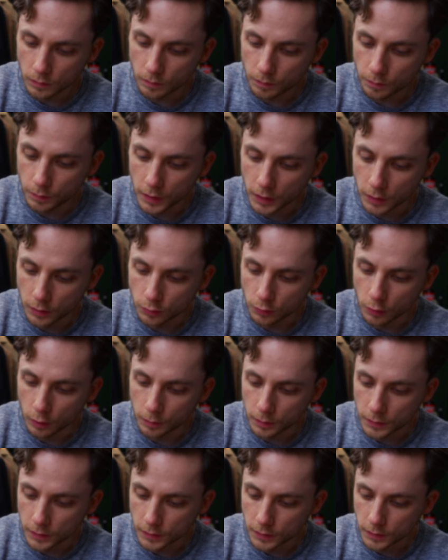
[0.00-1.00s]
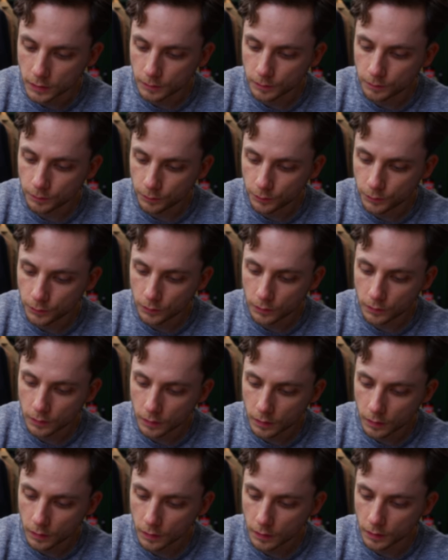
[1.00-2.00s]
bigger droplets
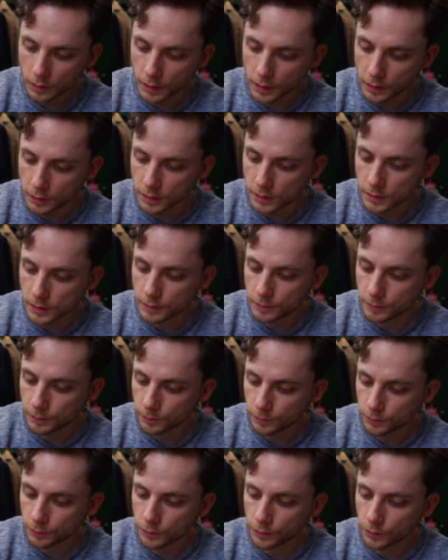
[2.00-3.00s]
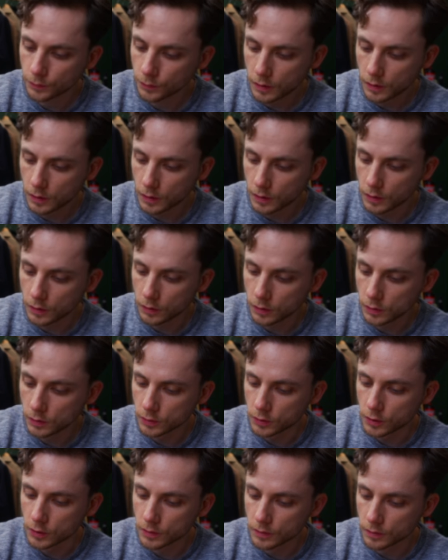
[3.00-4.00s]
like this. And those are
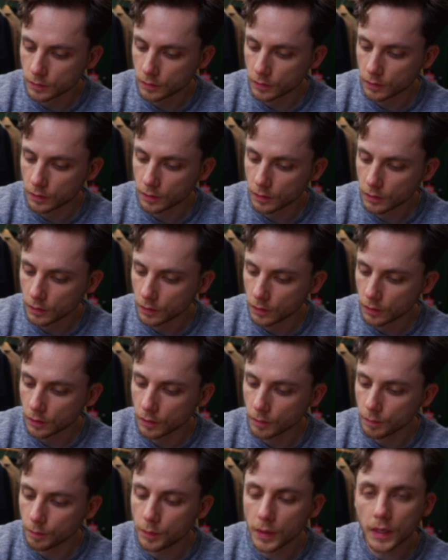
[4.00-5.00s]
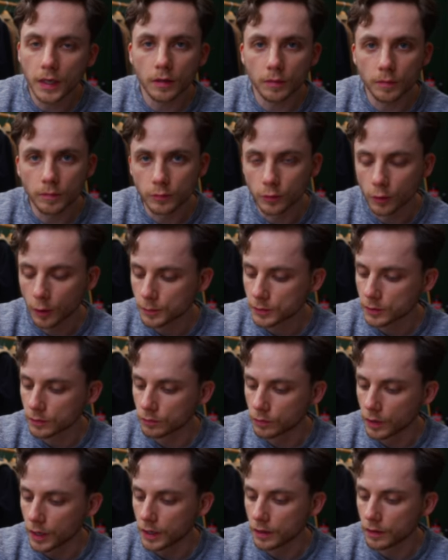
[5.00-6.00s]
just the bigger drops of
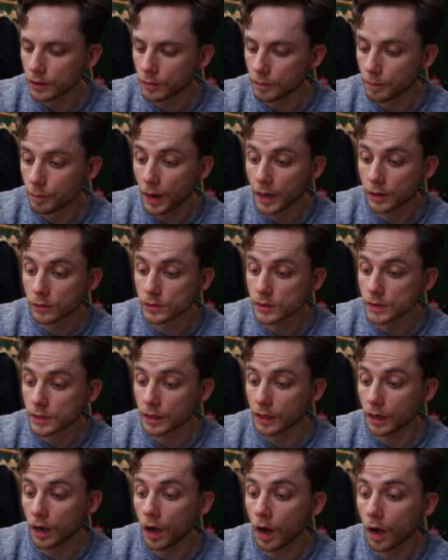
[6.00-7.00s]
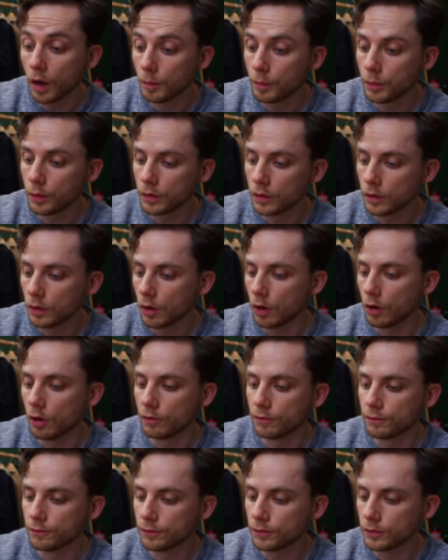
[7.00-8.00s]
rain that are bouncing up
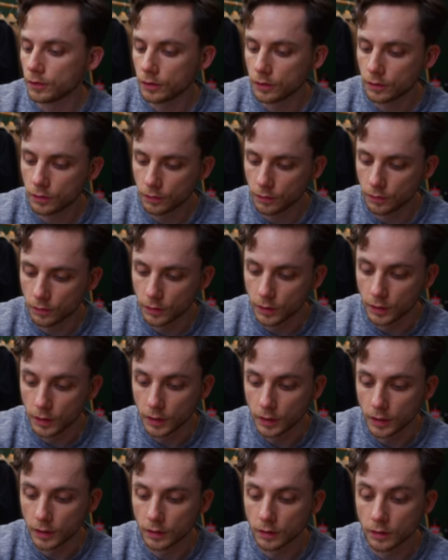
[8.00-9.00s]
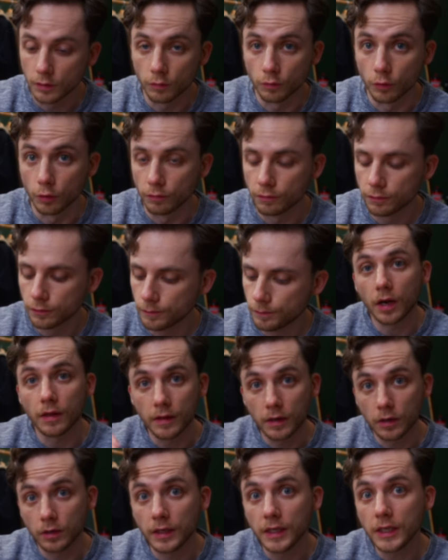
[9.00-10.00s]
off the roof. And
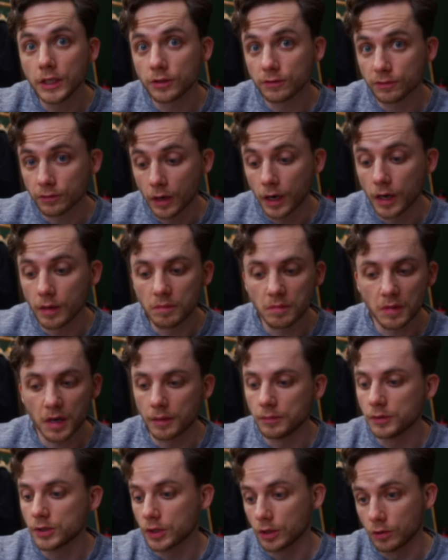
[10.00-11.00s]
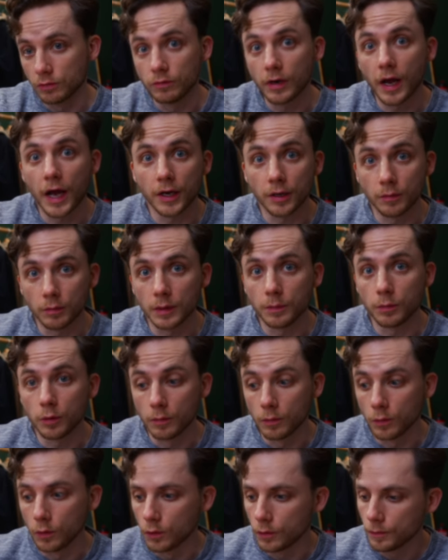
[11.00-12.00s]
then on each frame, I'm just going to randomly put
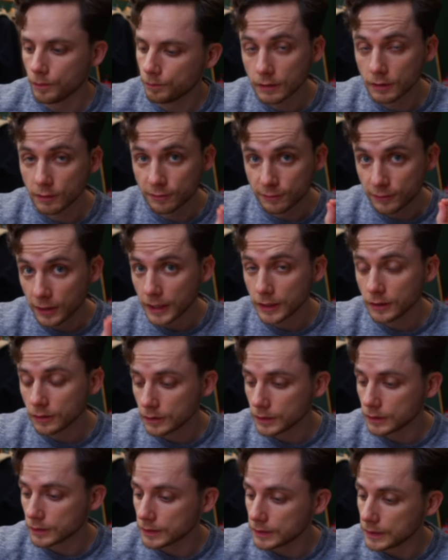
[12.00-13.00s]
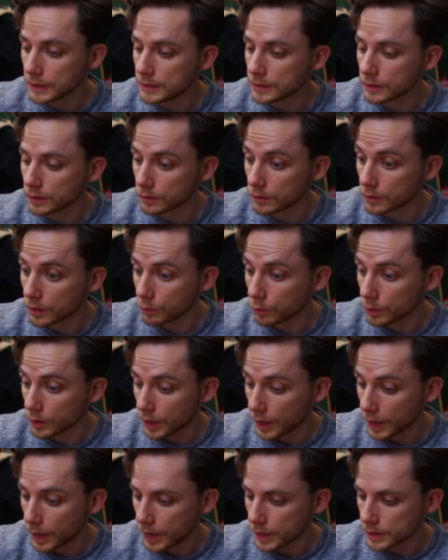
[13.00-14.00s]
more. The final little detail that I want
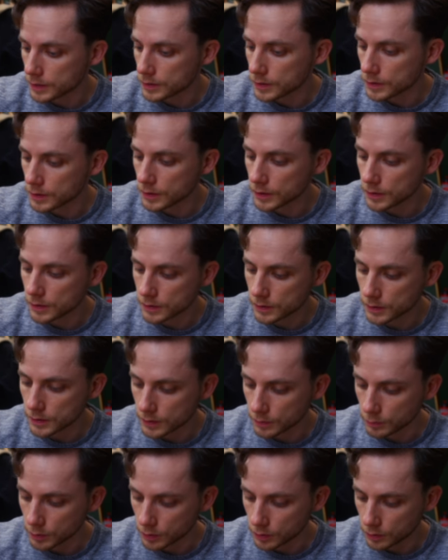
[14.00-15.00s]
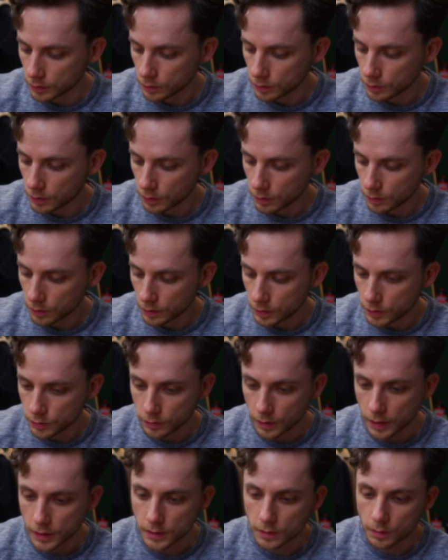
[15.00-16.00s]
to add to this is I'm going to lock the
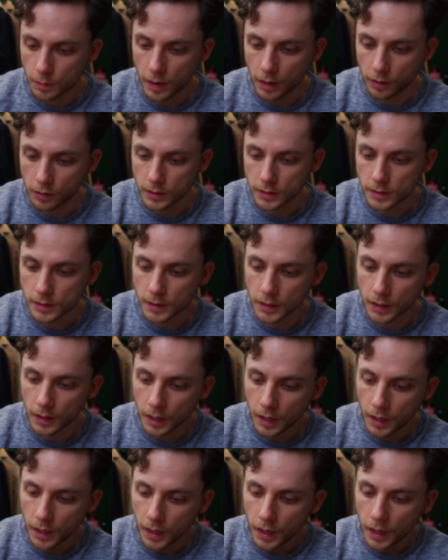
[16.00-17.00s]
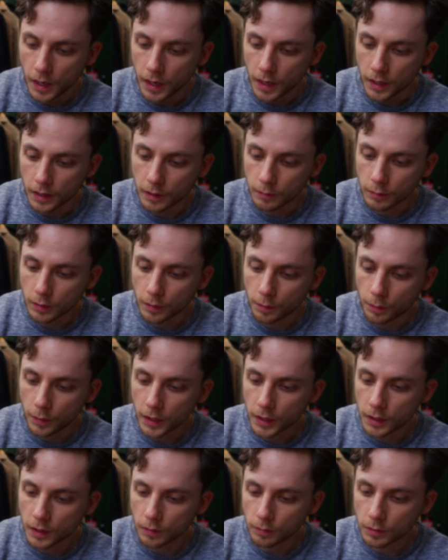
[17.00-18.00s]
transparency, and then I'm going to
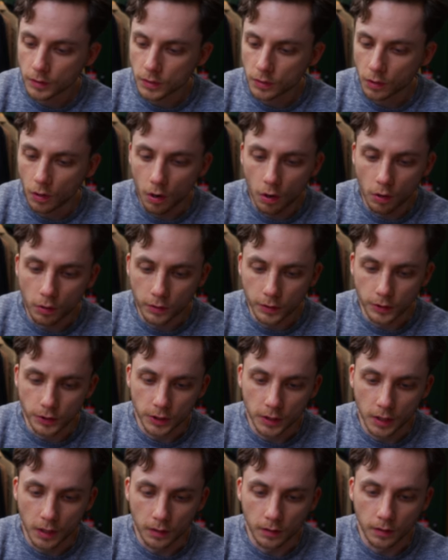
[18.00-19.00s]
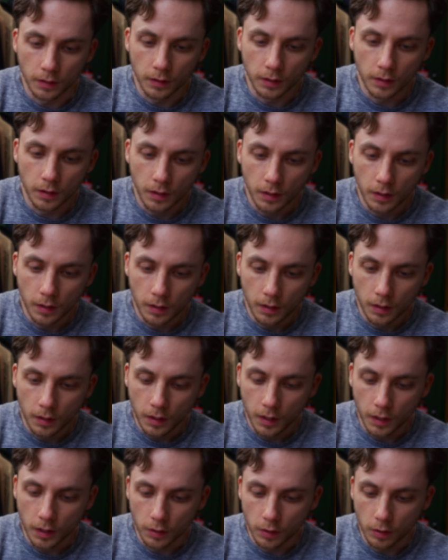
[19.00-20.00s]
pick up this orange color
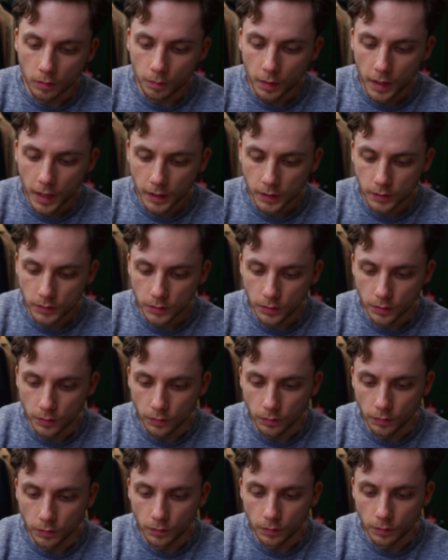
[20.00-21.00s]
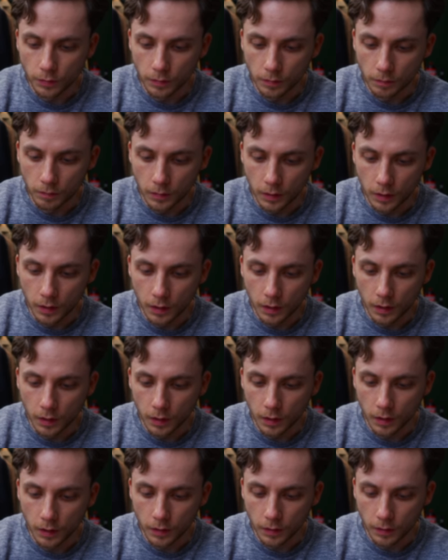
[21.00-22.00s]
and go back to
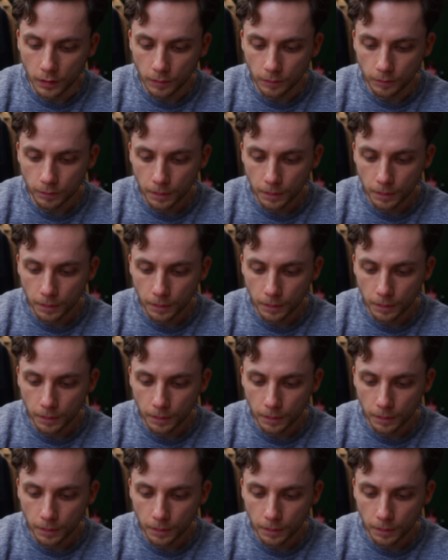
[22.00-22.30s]
my